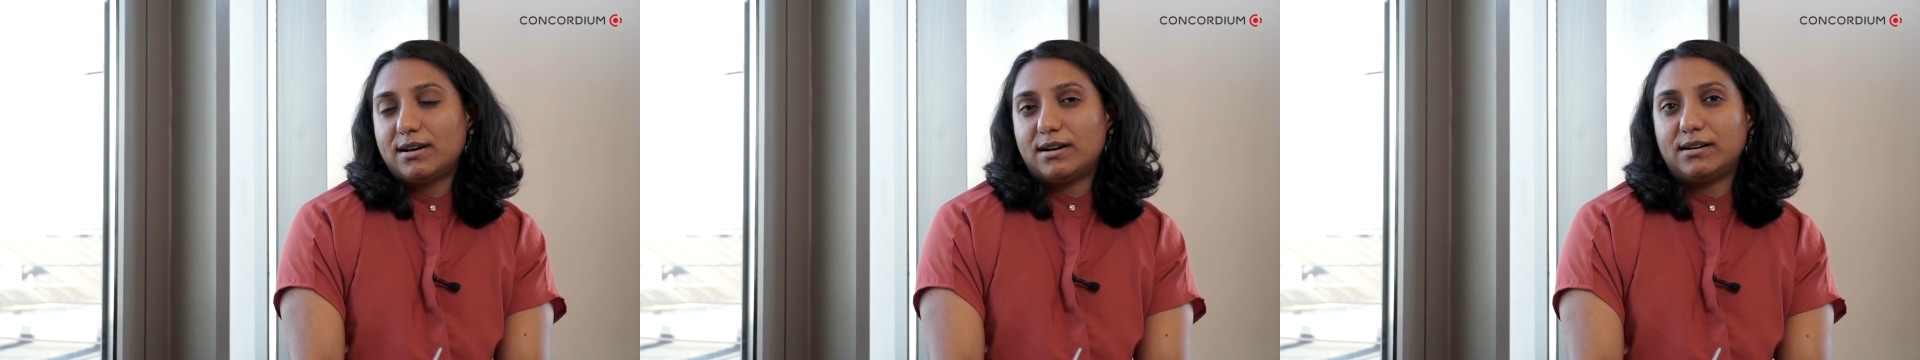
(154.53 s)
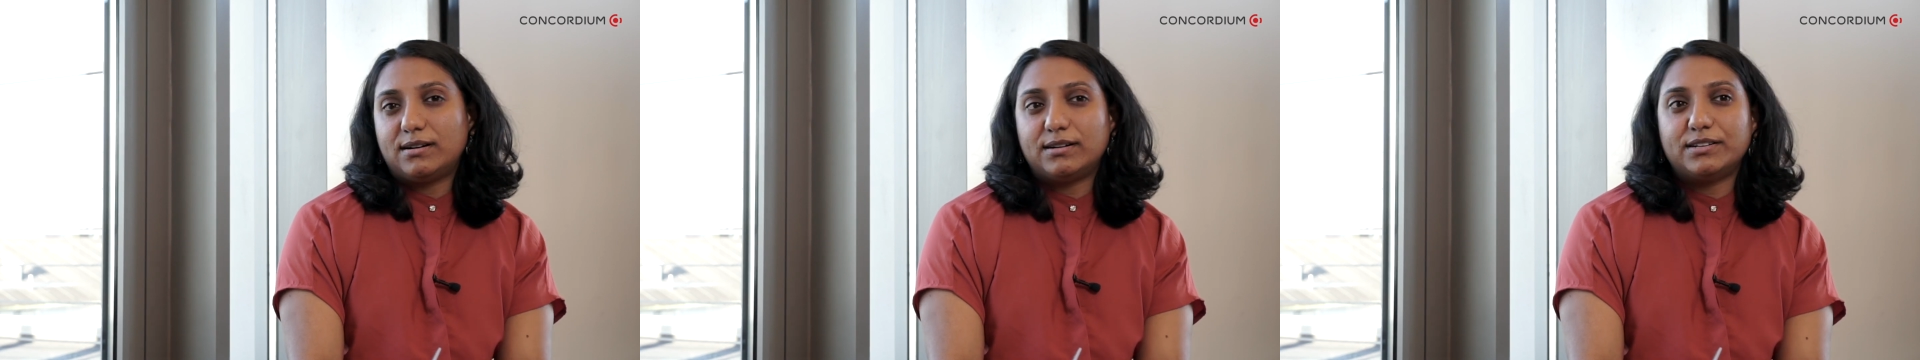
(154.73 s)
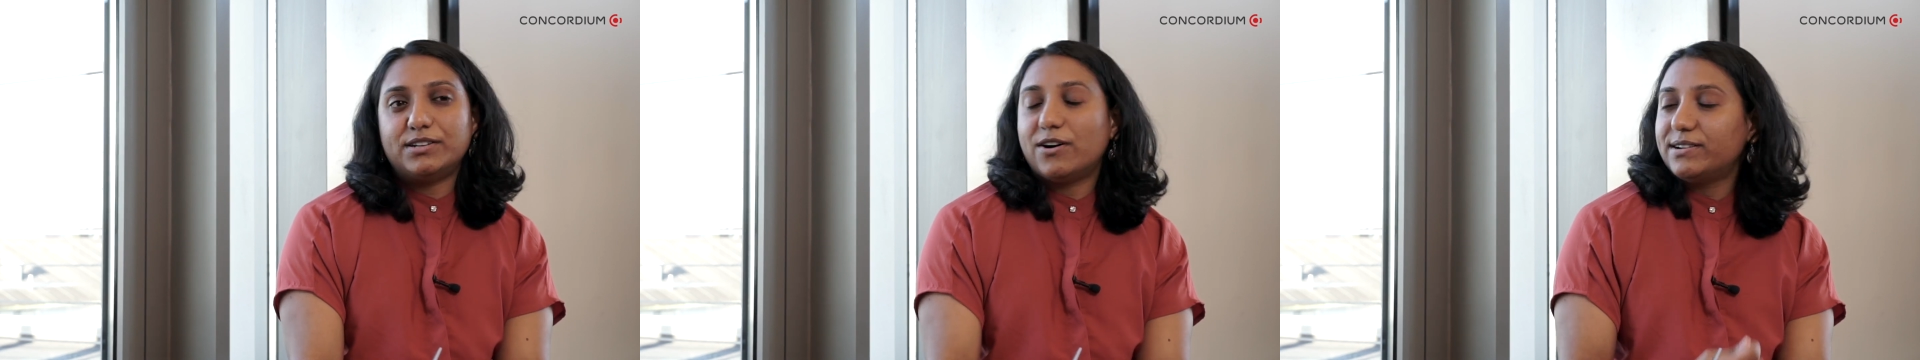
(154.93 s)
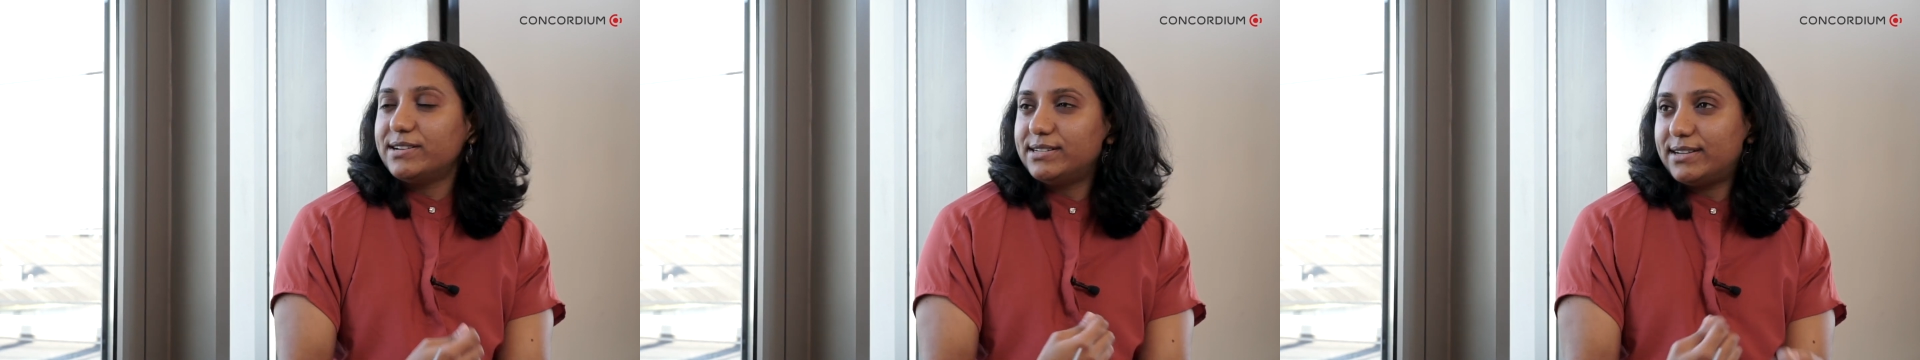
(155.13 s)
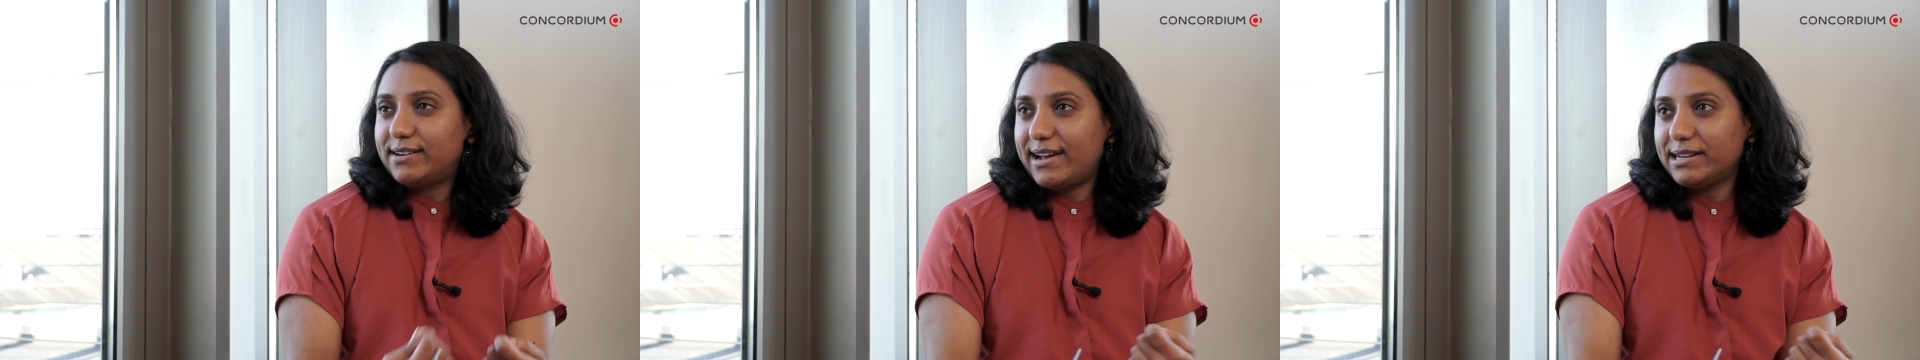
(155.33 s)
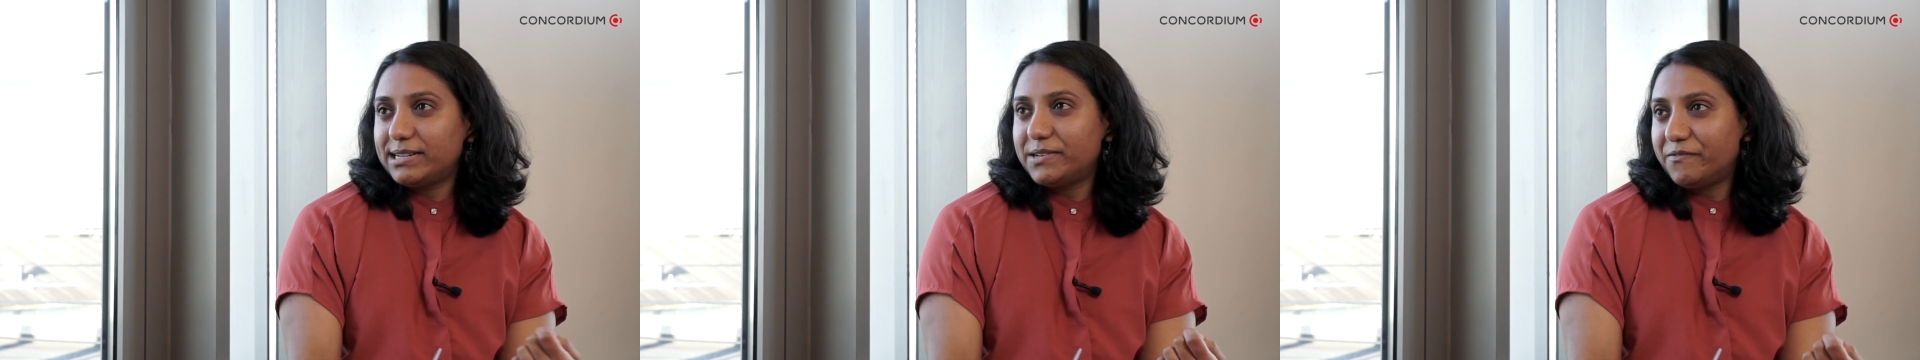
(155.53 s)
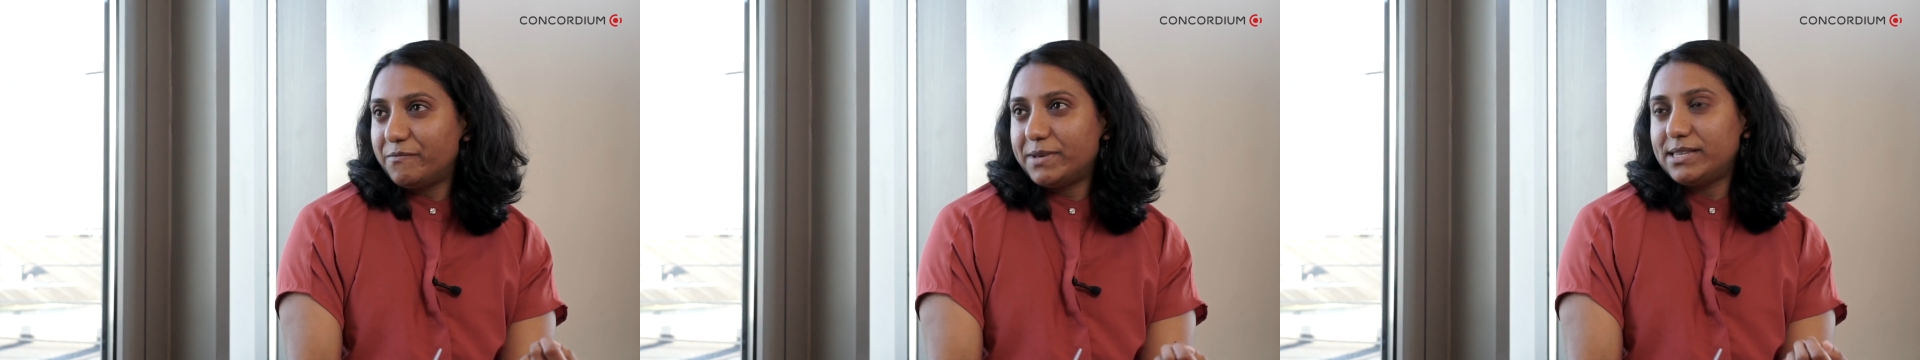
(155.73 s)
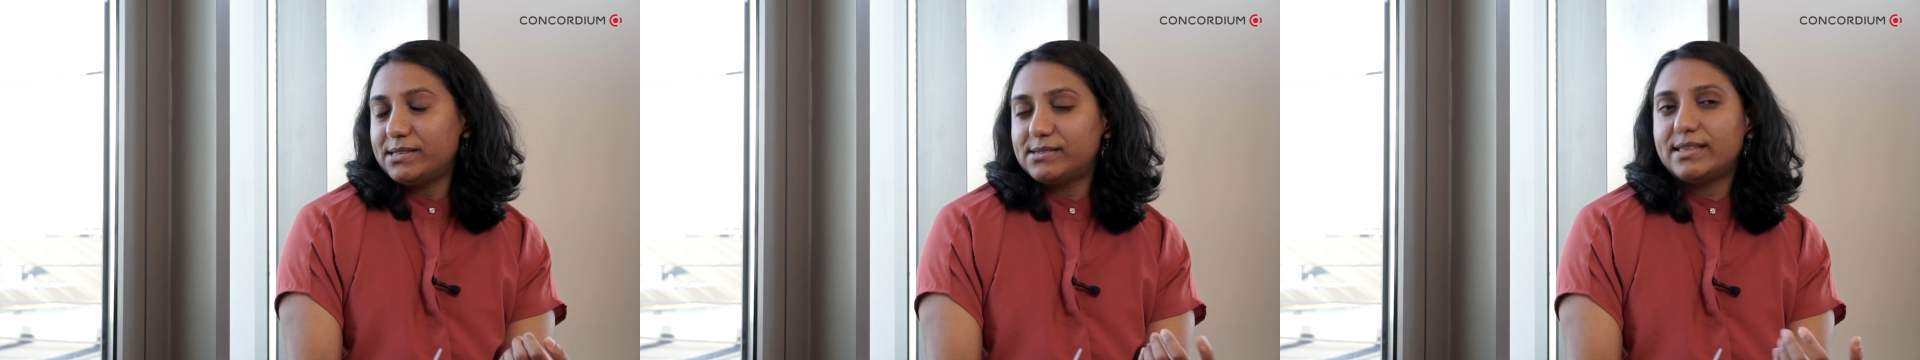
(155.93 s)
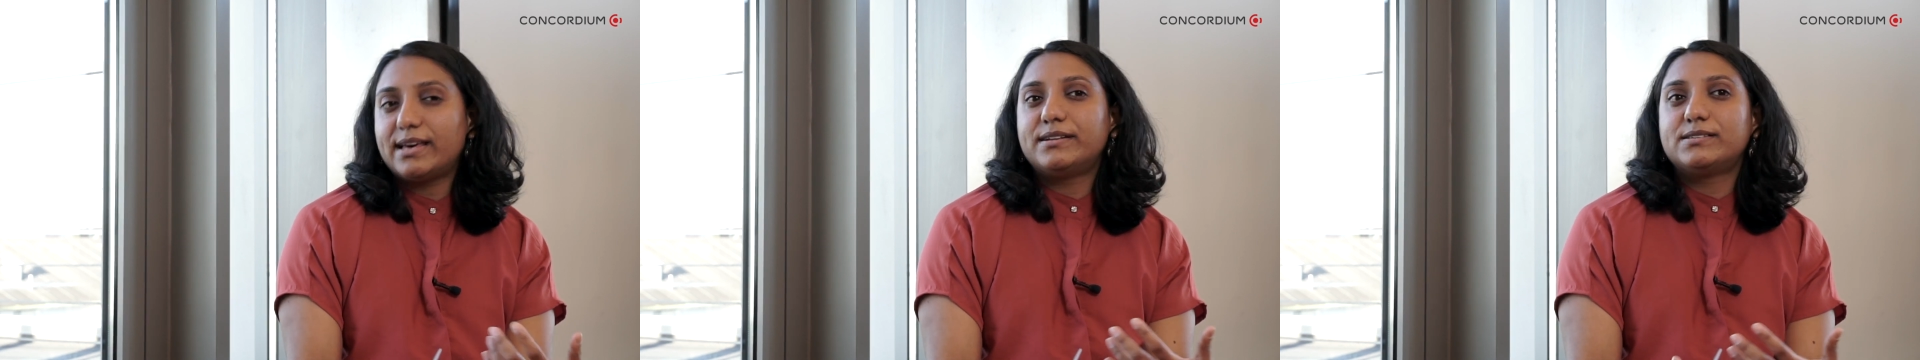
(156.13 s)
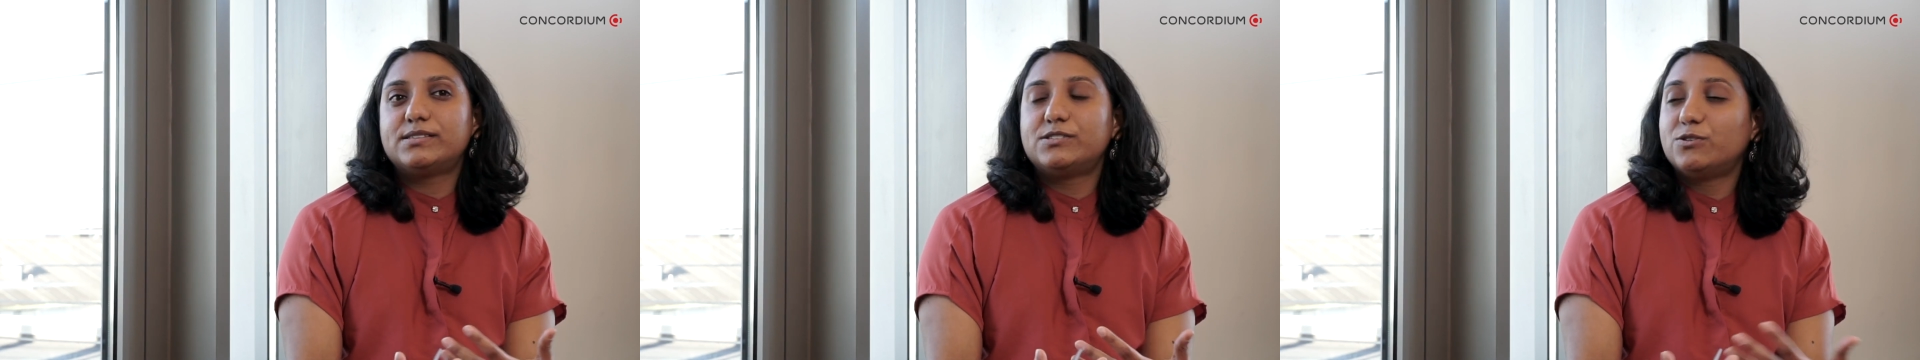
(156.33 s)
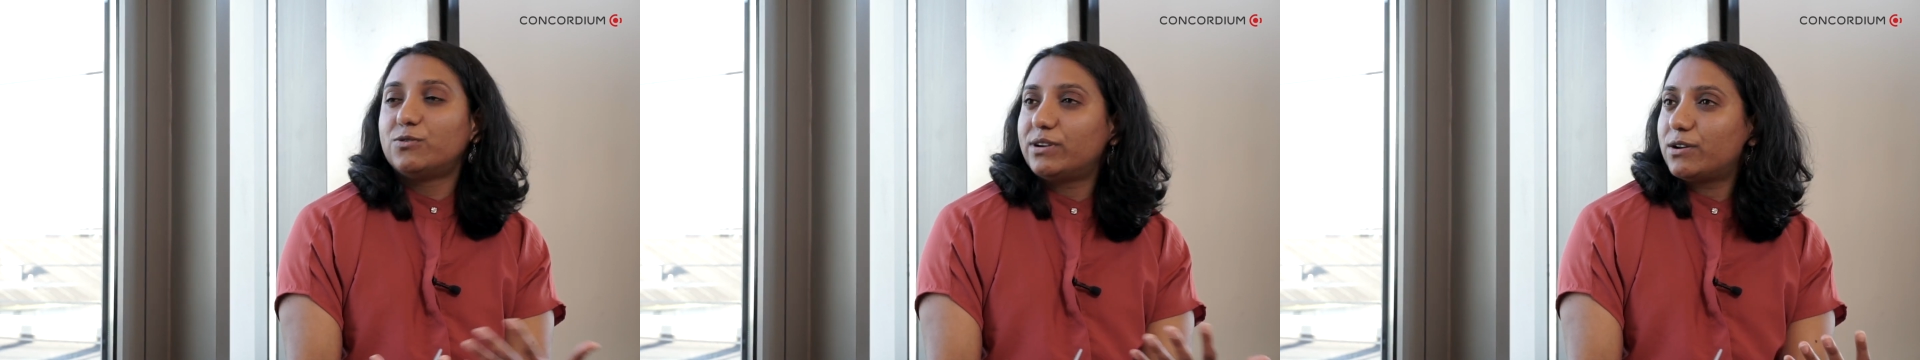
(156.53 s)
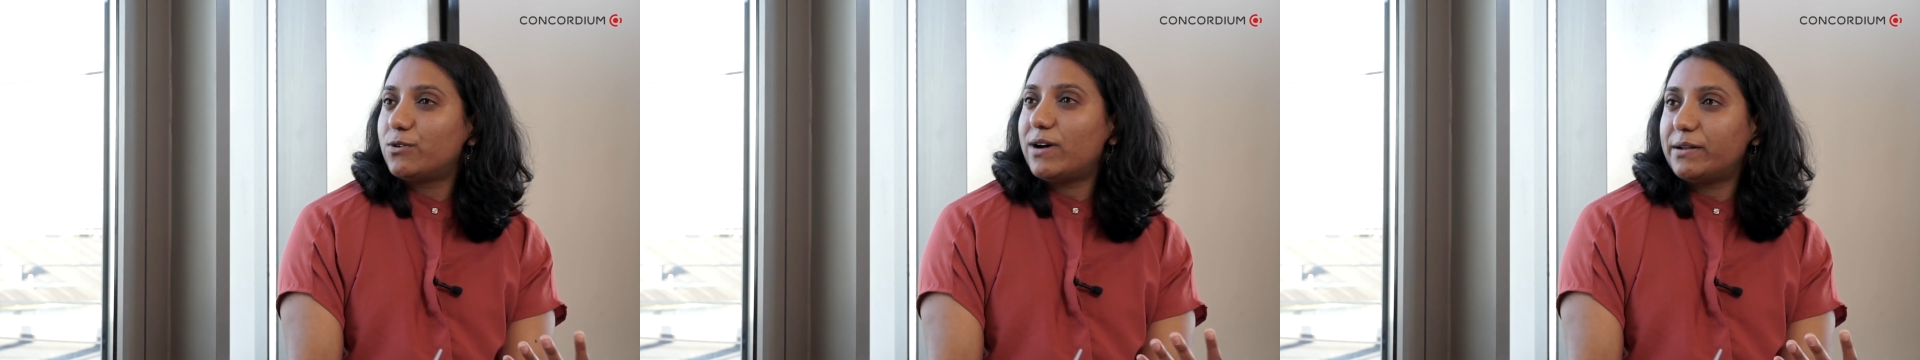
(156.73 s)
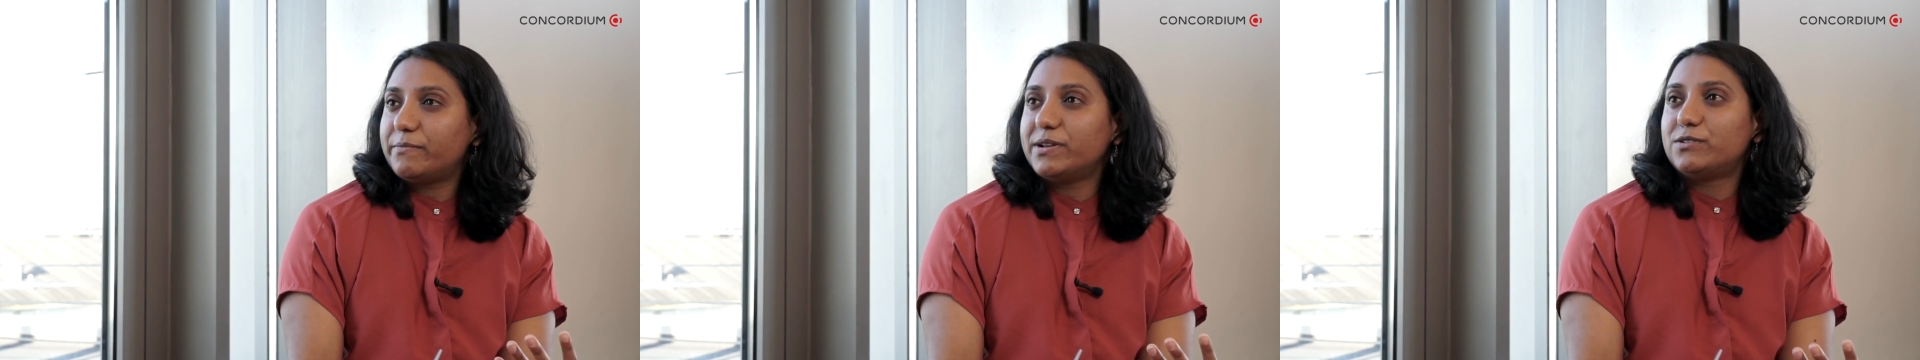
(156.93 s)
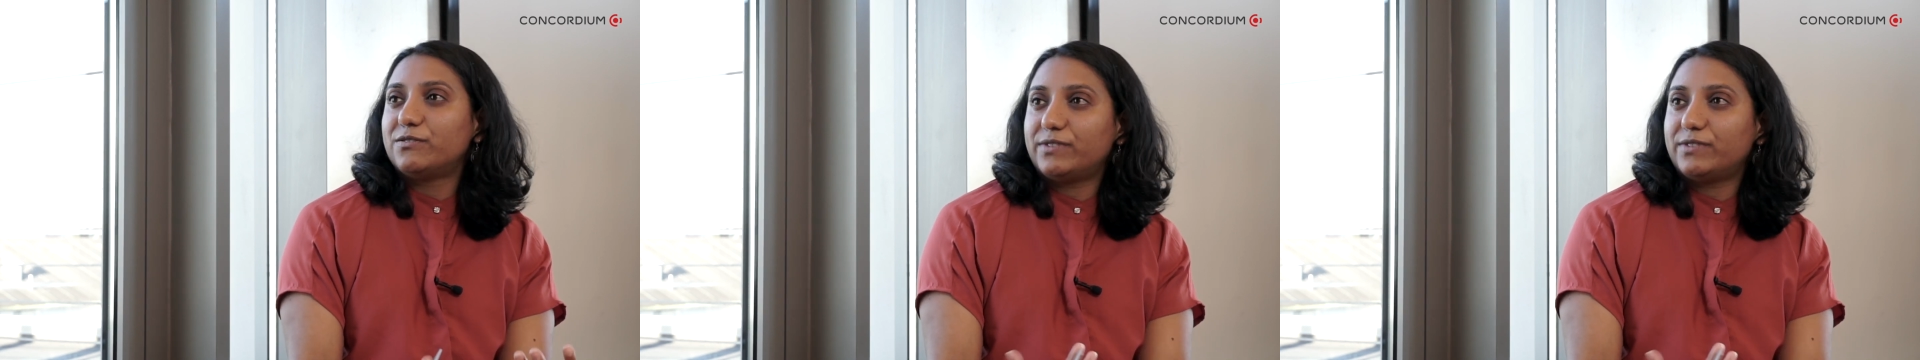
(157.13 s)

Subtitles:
Non-interactive means there is no requirement